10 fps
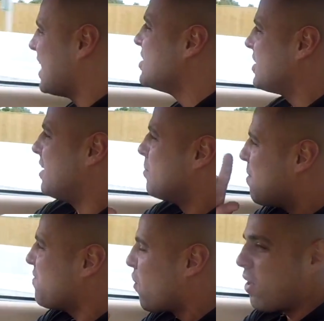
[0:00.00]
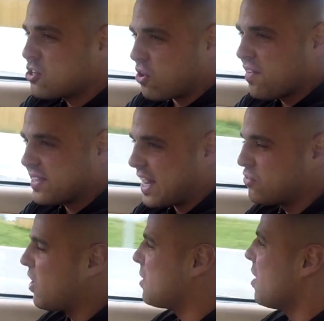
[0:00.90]
the engine, before I drove it
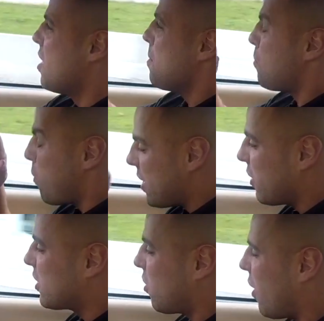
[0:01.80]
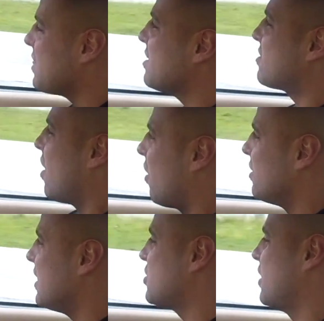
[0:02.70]
down the road, when I got in this
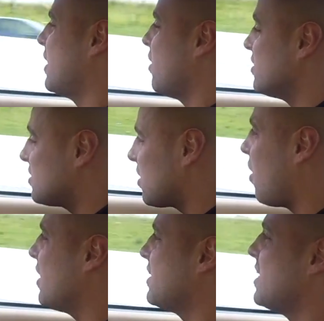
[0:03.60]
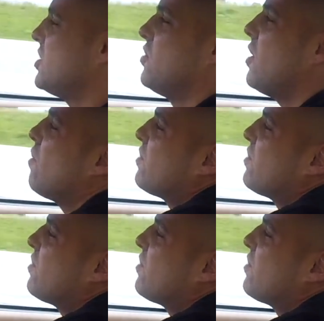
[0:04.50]
car initially, I started the engine.